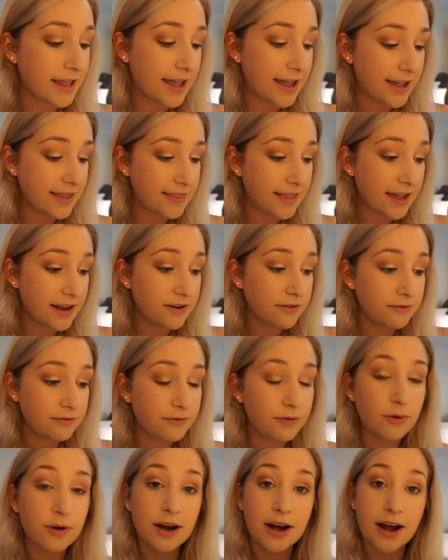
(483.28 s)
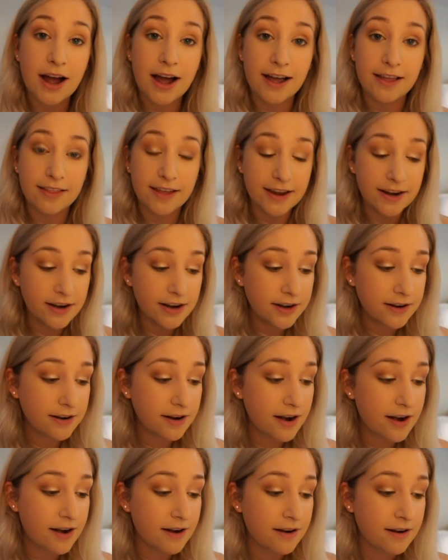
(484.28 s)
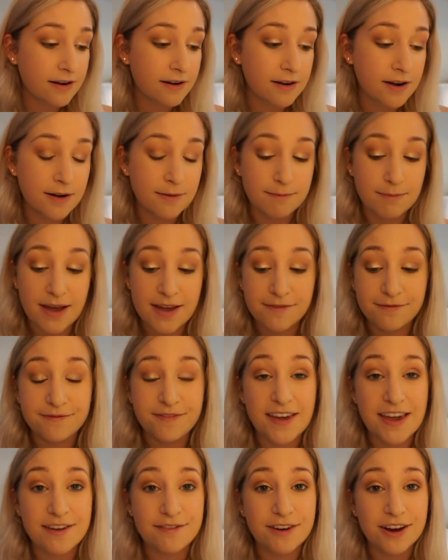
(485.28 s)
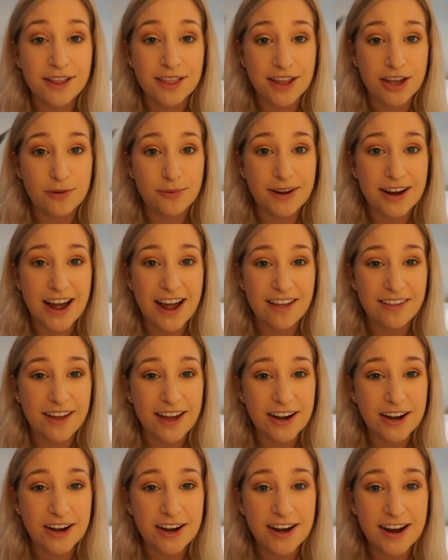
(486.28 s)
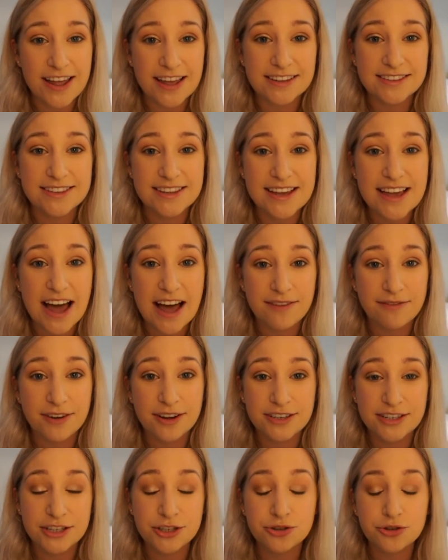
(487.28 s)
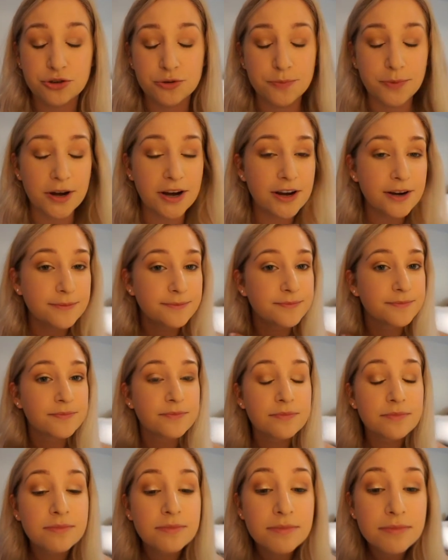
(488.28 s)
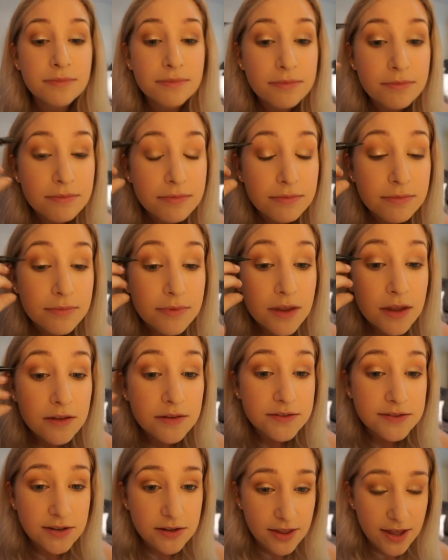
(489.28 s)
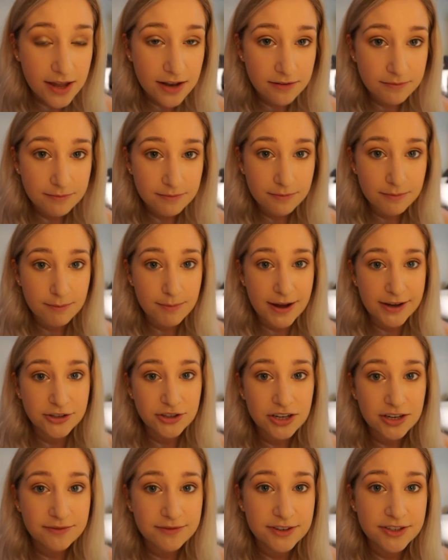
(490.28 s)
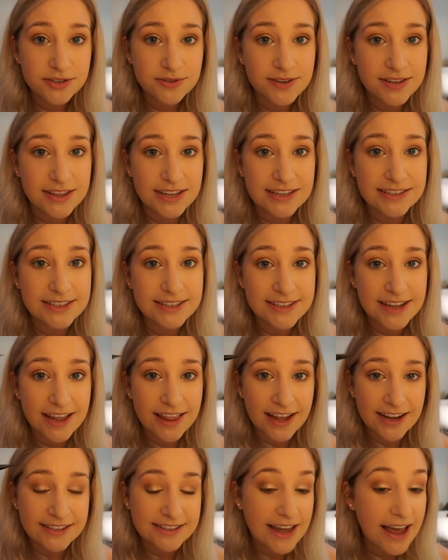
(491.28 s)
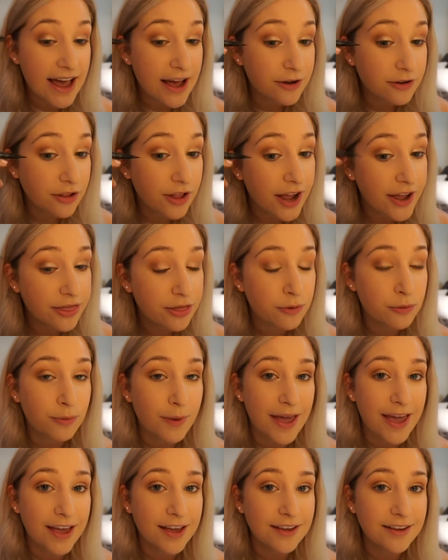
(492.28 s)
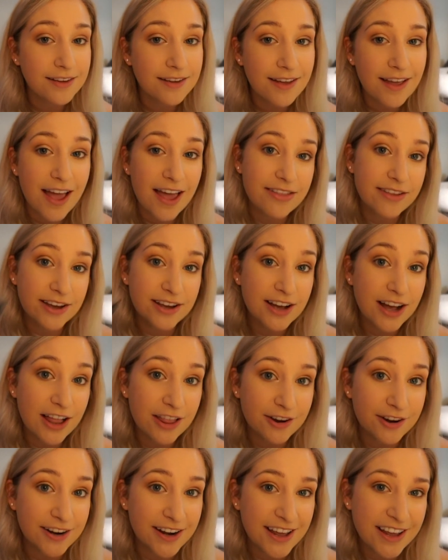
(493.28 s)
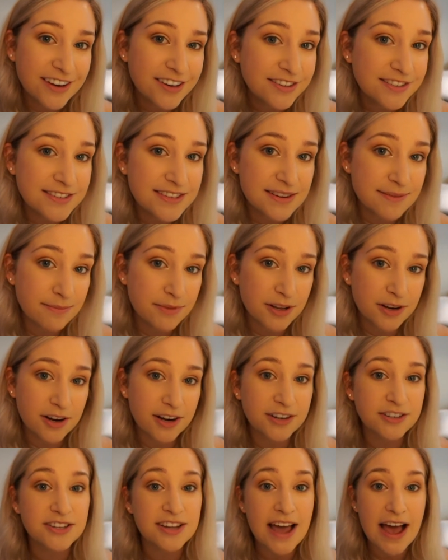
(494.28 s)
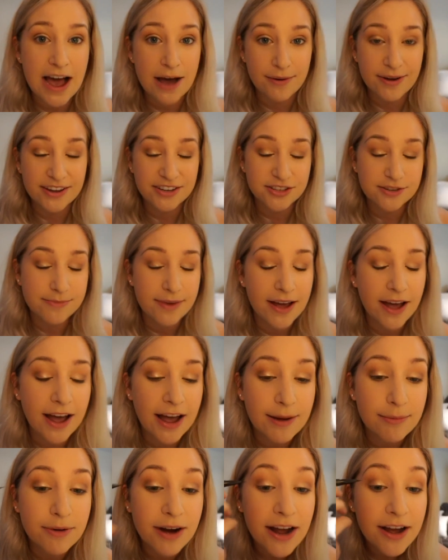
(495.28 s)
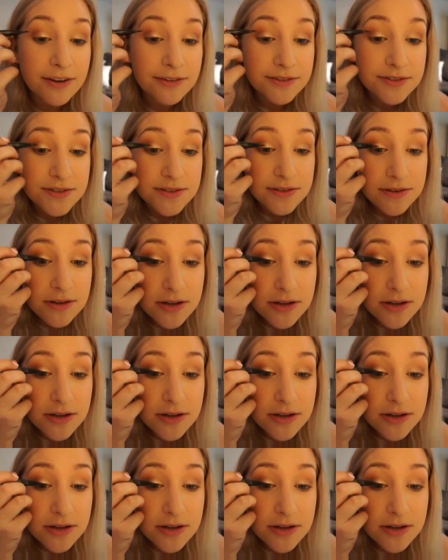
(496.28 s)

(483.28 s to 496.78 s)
And then for eyeliner, my favorite liquid eyeliner is the Kat Von D Trooper. So then my trick for doing this is I like to outline the wing and then color it in, similar to how I do my eyebrows.